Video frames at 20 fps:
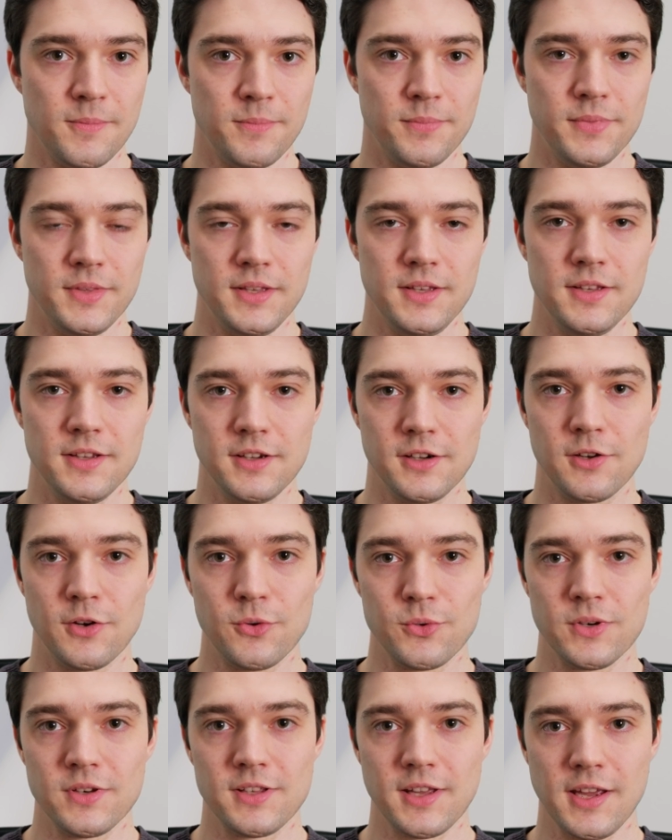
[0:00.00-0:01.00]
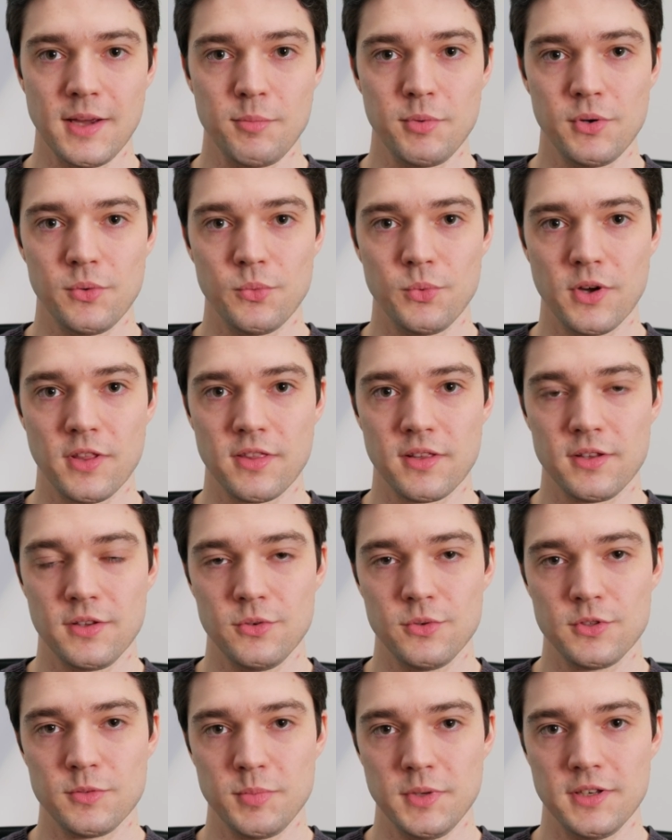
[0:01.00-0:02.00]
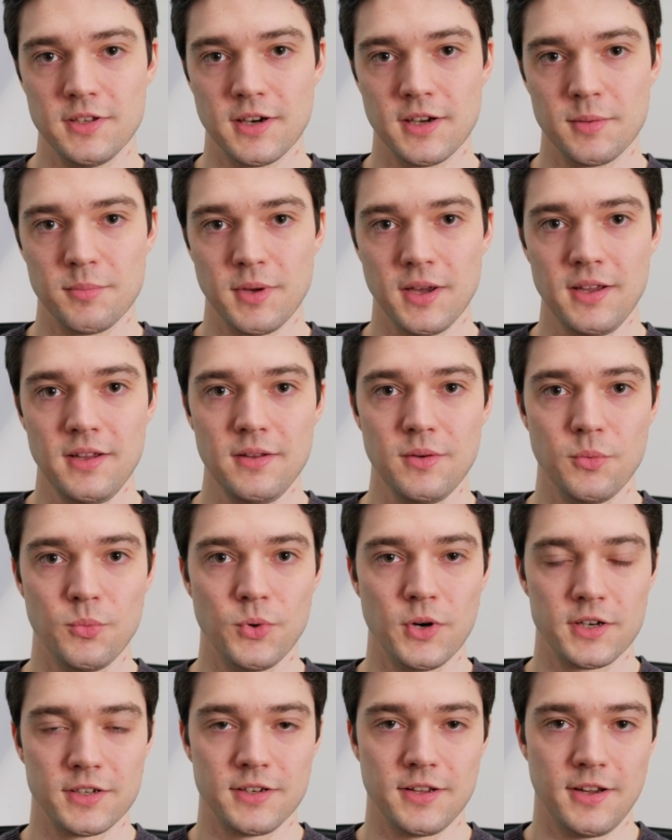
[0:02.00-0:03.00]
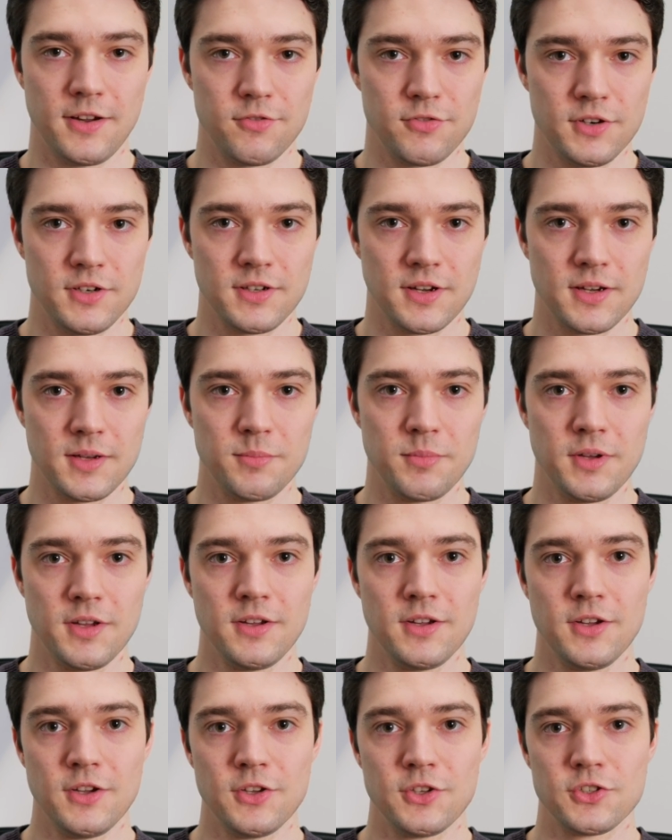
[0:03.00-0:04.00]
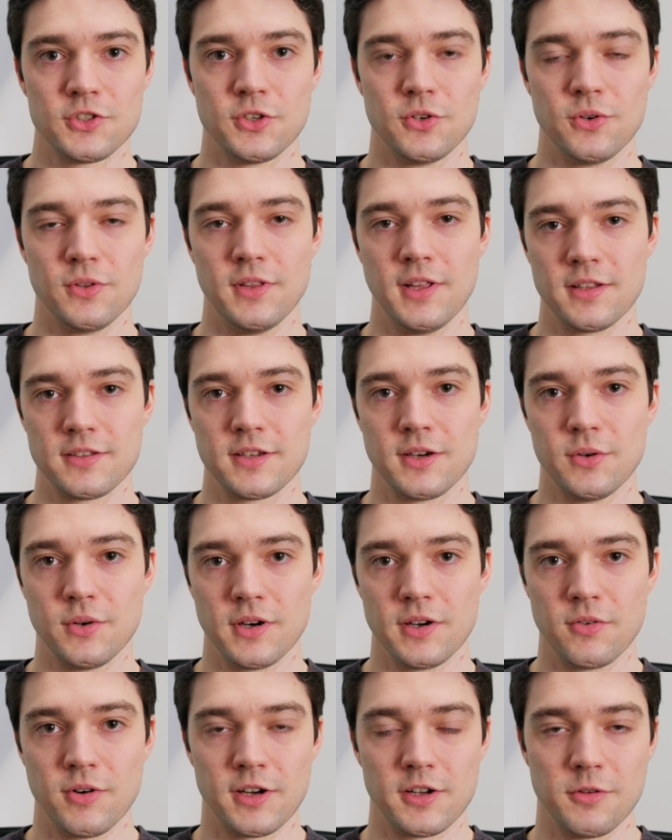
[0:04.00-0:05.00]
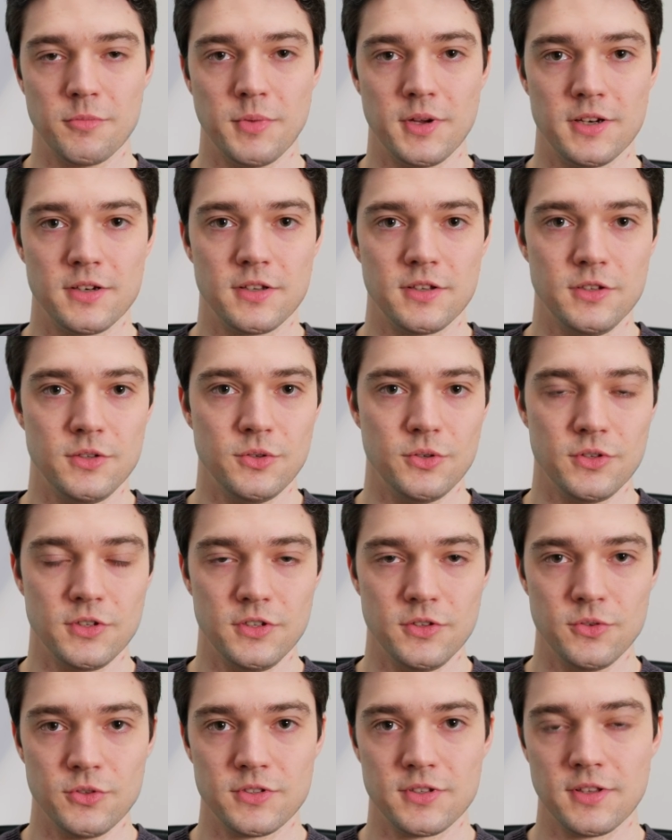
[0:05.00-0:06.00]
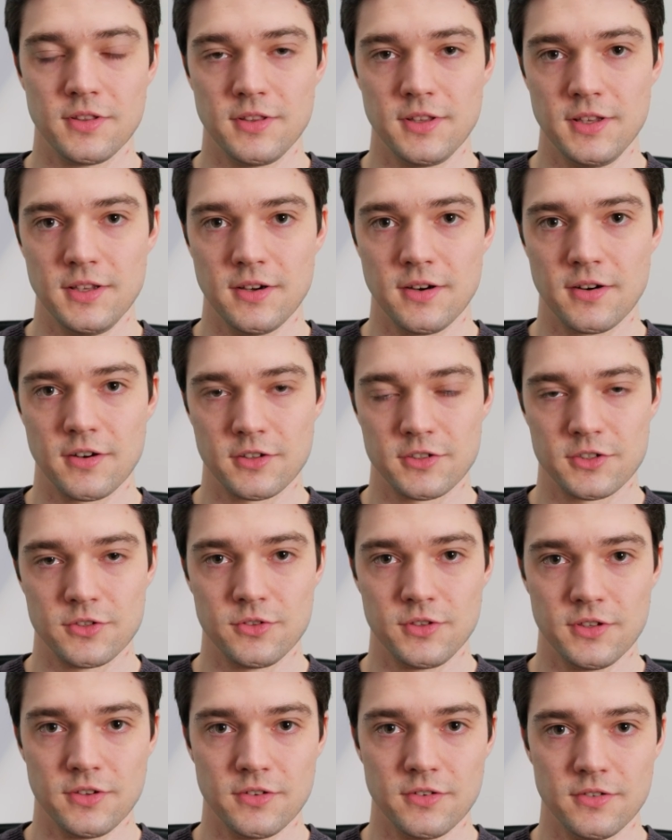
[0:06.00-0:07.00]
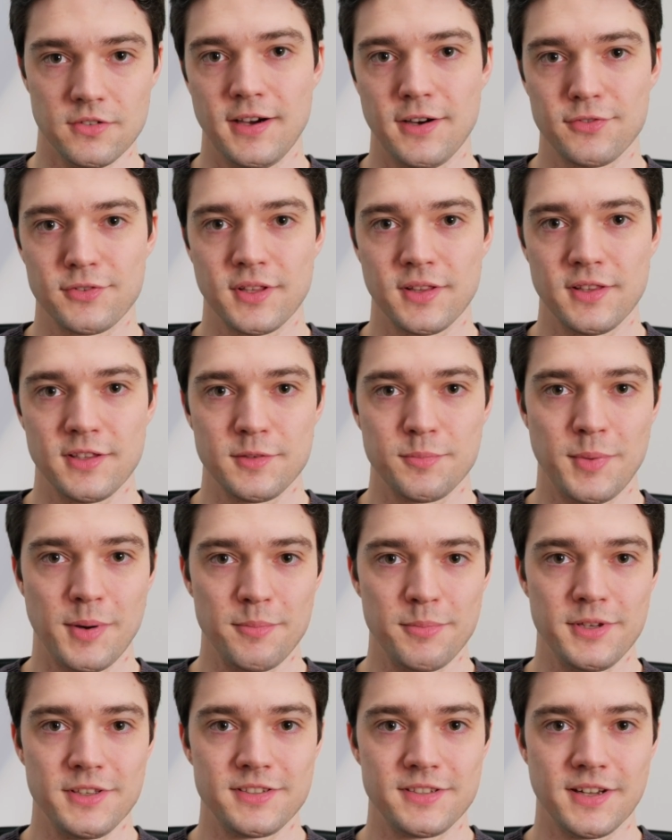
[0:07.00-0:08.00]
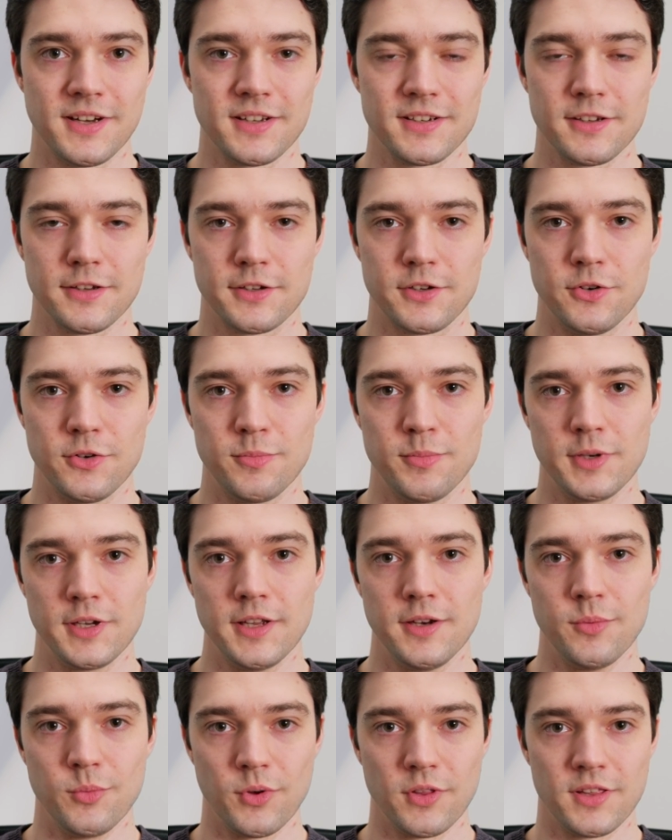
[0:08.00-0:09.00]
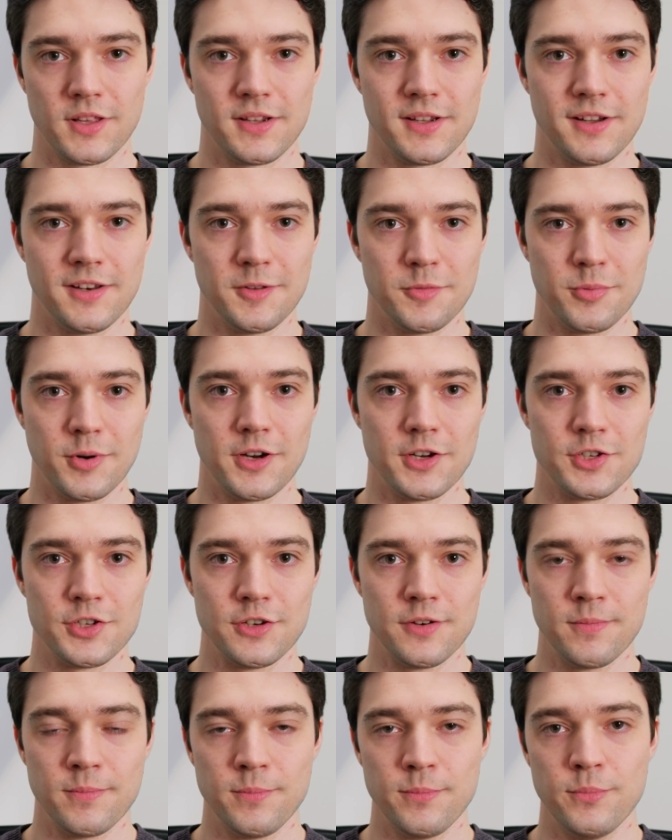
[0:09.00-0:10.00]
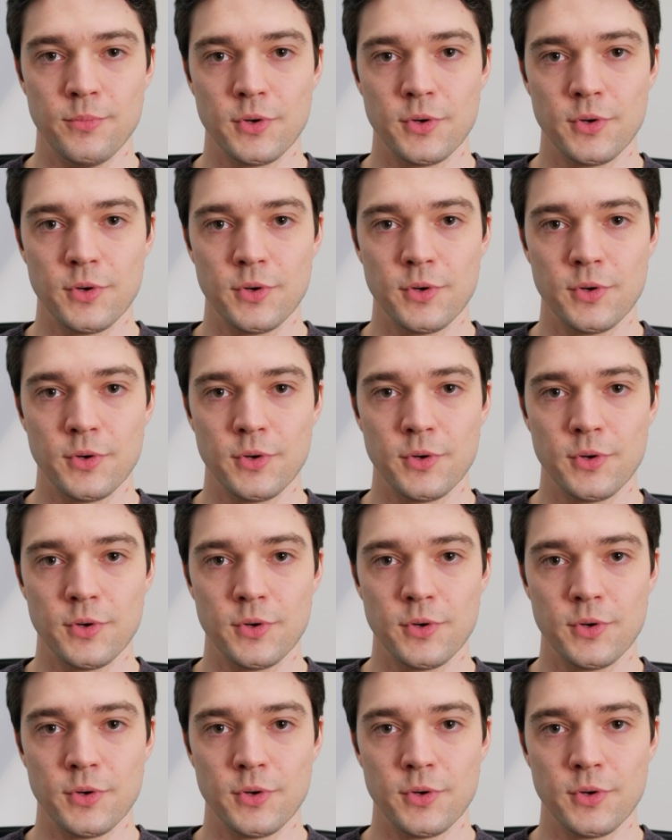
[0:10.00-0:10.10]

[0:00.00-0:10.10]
The included cable with USB Type-A worked every time, so that's how I recommend you use the Arc Studio. After this bumpy start, I could begin with the calibration.